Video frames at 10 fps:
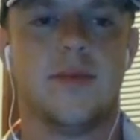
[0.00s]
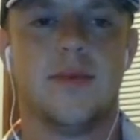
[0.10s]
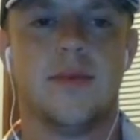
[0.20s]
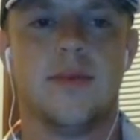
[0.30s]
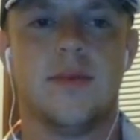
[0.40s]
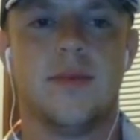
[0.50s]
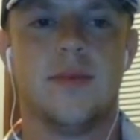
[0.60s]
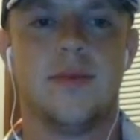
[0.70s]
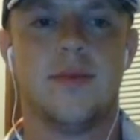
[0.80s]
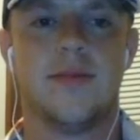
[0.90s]

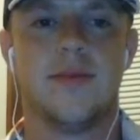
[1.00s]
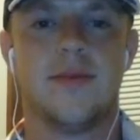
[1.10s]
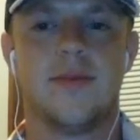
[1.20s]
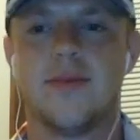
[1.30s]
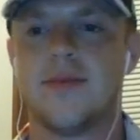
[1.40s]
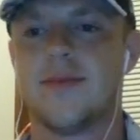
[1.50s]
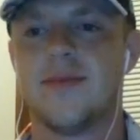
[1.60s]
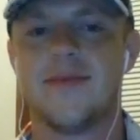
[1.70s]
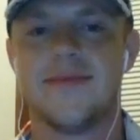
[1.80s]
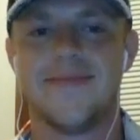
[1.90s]

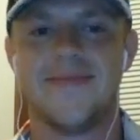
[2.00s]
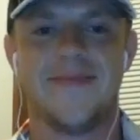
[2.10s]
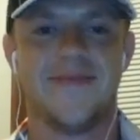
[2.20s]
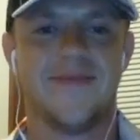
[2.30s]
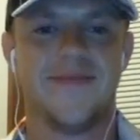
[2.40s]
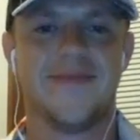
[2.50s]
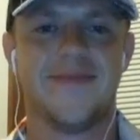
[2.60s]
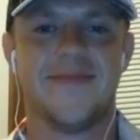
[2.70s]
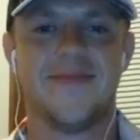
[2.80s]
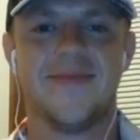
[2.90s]

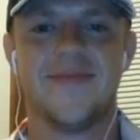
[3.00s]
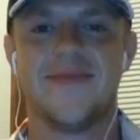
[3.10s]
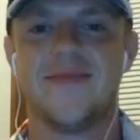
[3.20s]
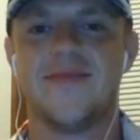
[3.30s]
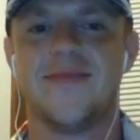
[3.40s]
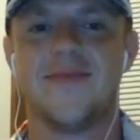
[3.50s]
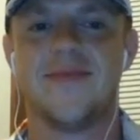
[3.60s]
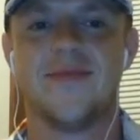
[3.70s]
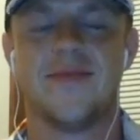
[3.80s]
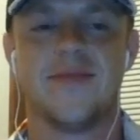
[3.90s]

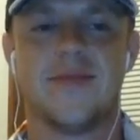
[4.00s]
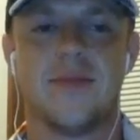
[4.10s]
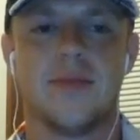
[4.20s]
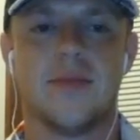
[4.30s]
The person shown says nothing.